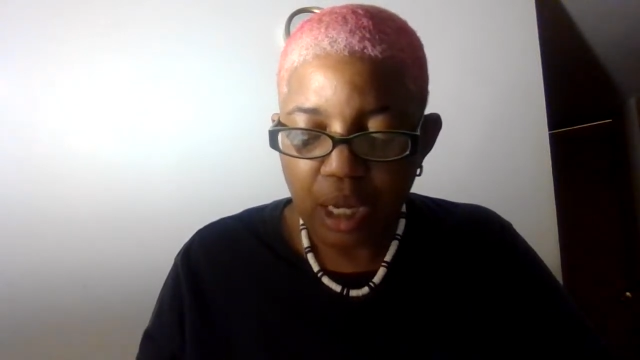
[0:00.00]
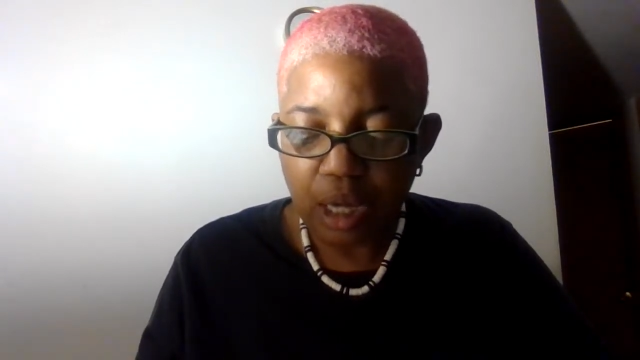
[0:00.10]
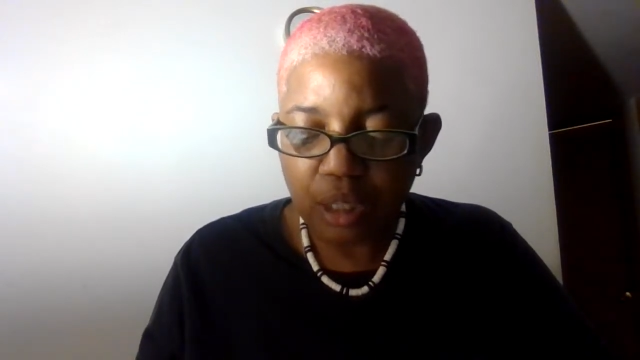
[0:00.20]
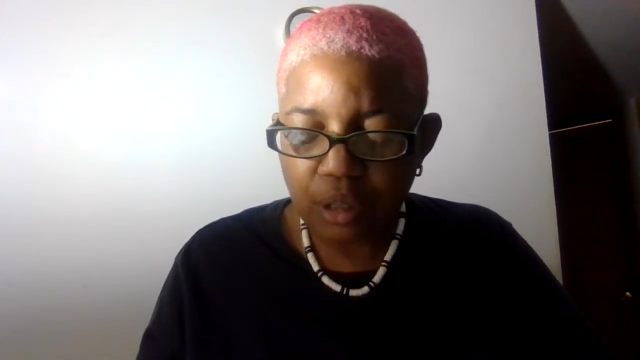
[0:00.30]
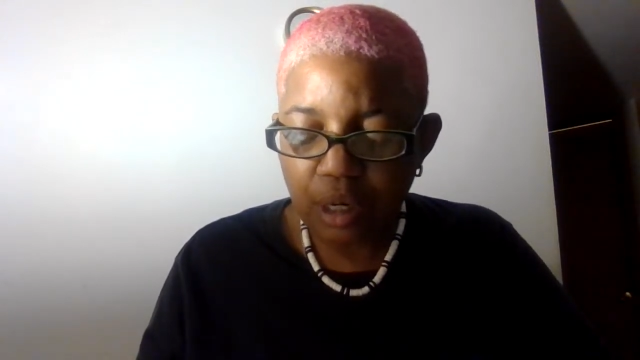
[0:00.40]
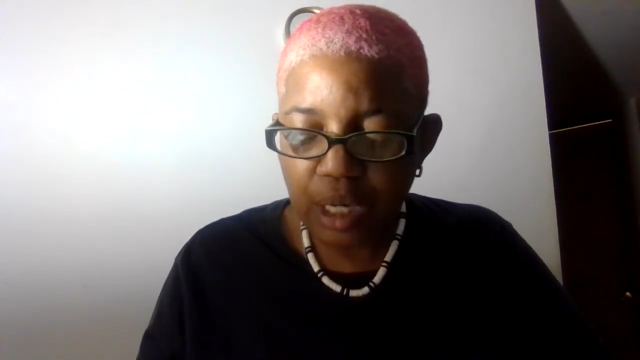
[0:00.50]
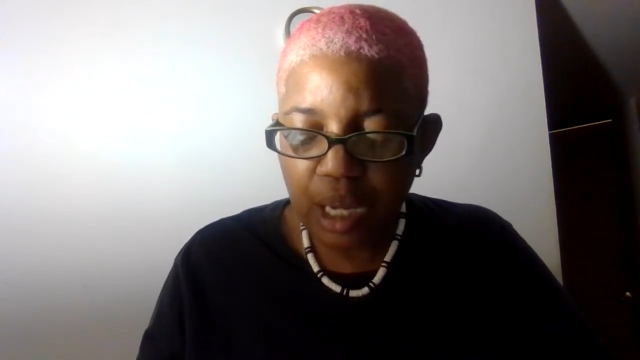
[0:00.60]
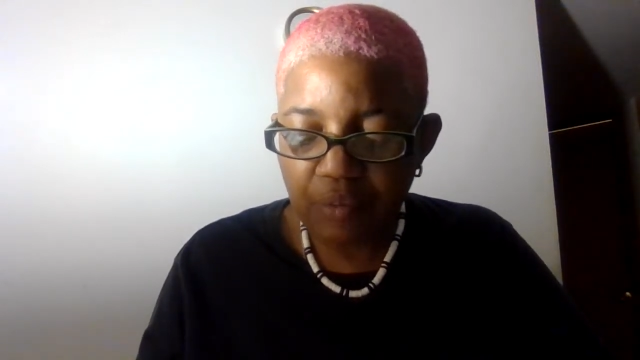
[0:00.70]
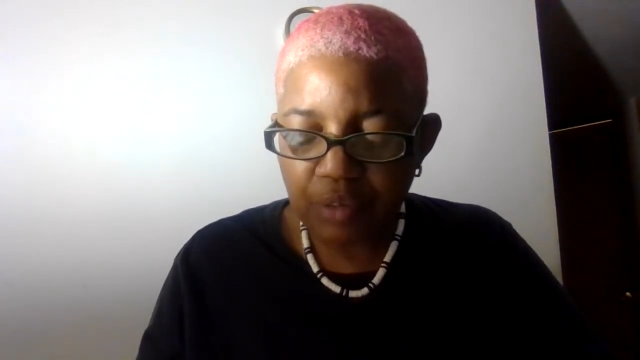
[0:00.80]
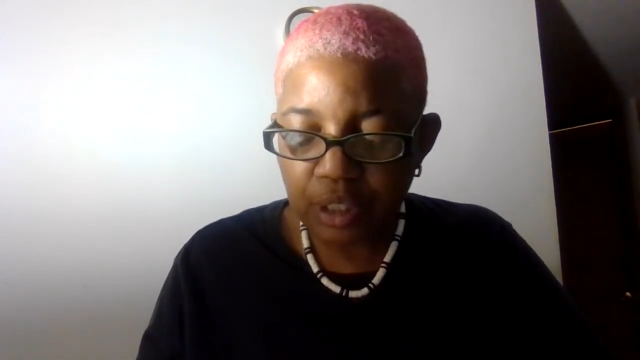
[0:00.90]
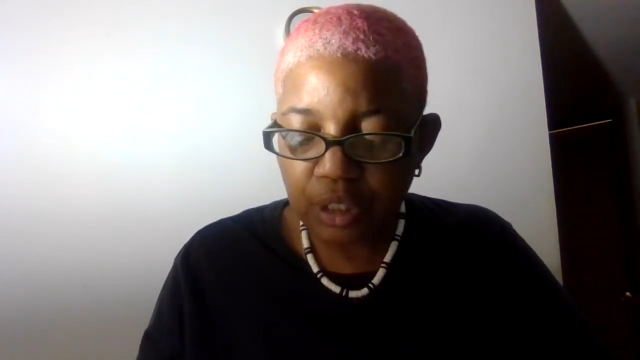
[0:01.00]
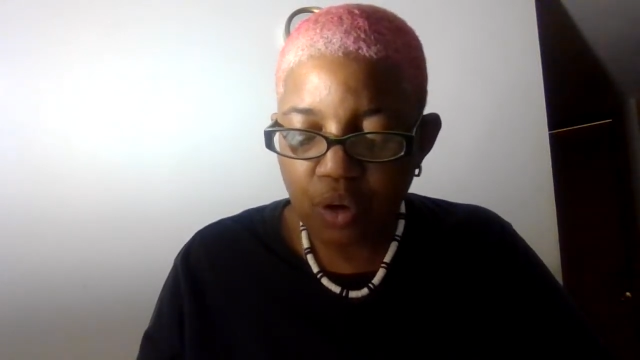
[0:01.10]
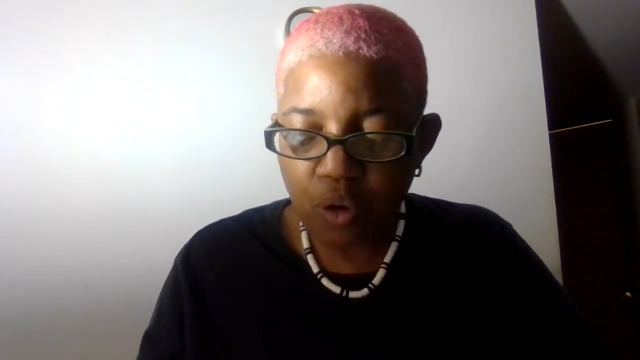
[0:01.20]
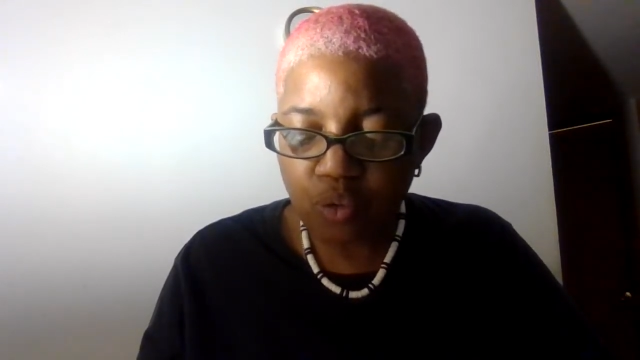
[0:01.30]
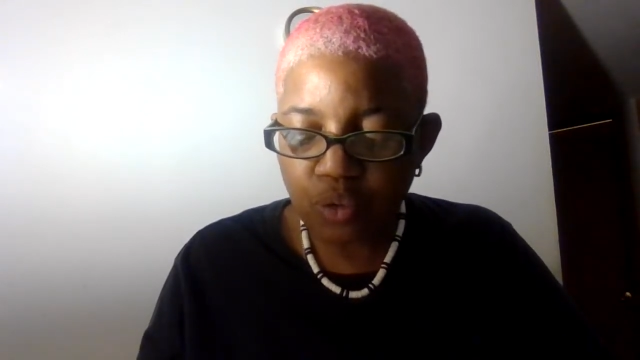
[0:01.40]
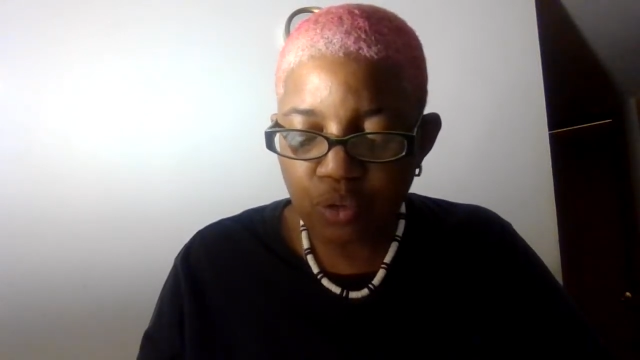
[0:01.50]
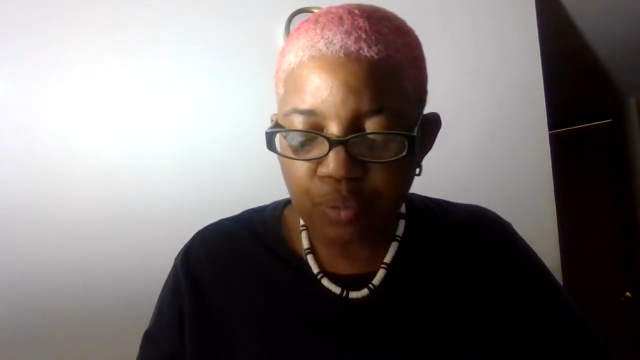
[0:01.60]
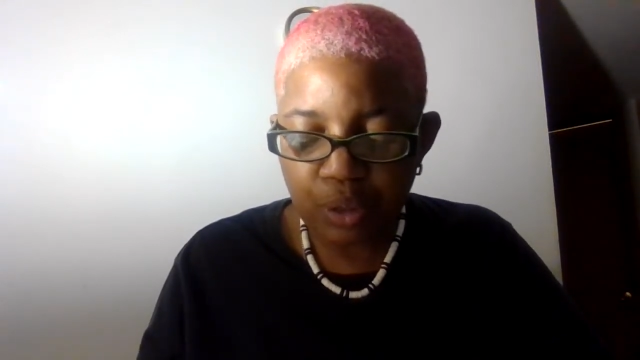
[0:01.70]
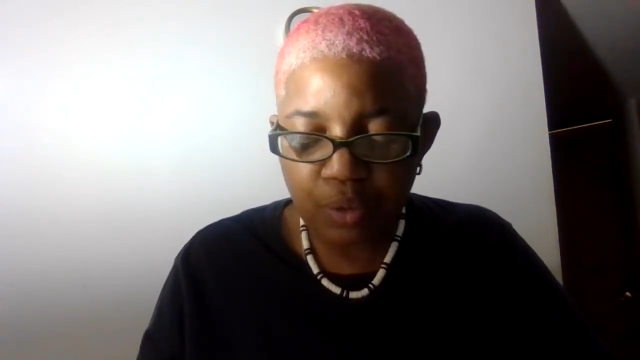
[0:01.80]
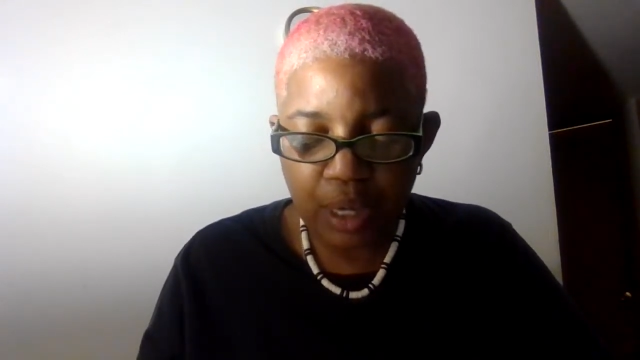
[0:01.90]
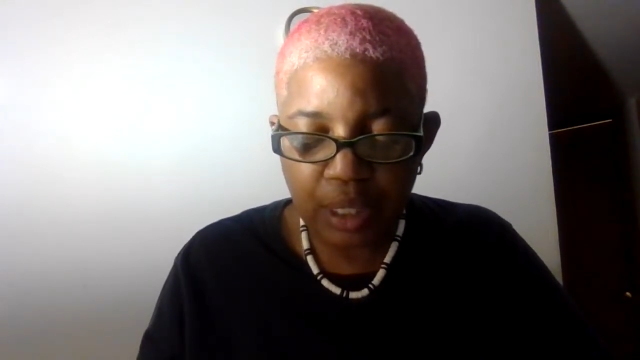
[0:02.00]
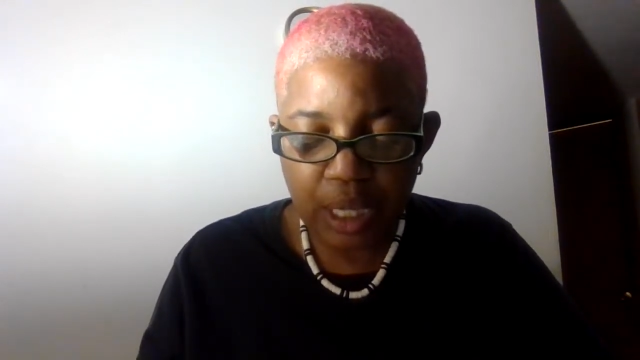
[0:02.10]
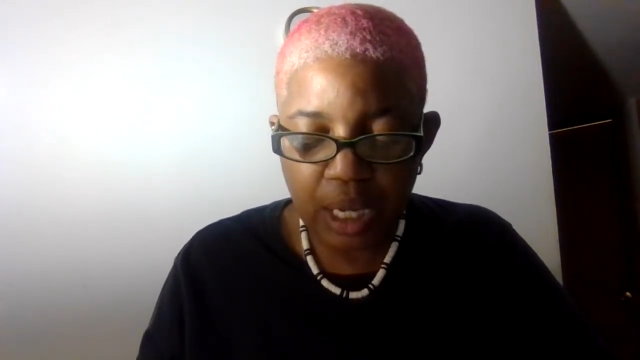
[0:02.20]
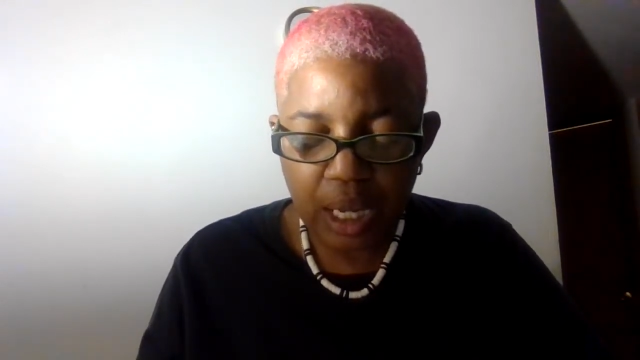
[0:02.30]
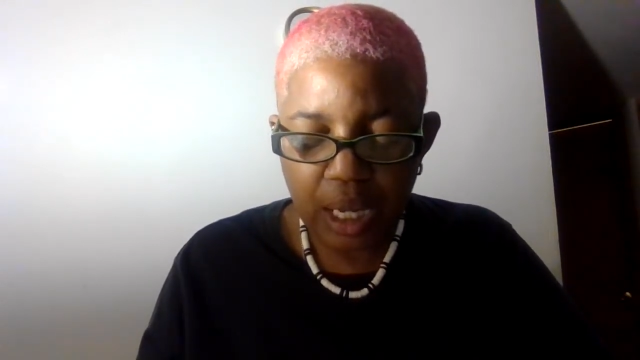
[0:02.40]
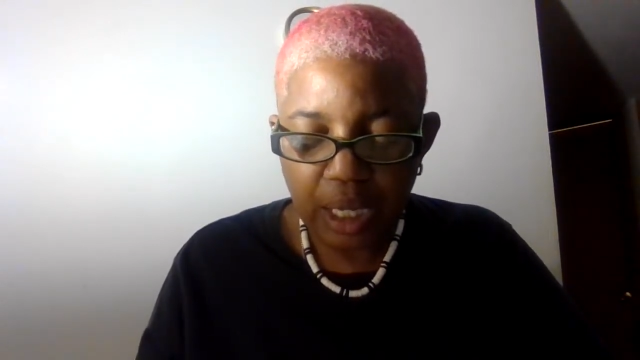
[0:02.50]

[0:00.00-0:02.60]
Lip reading: I started having this whole new regret that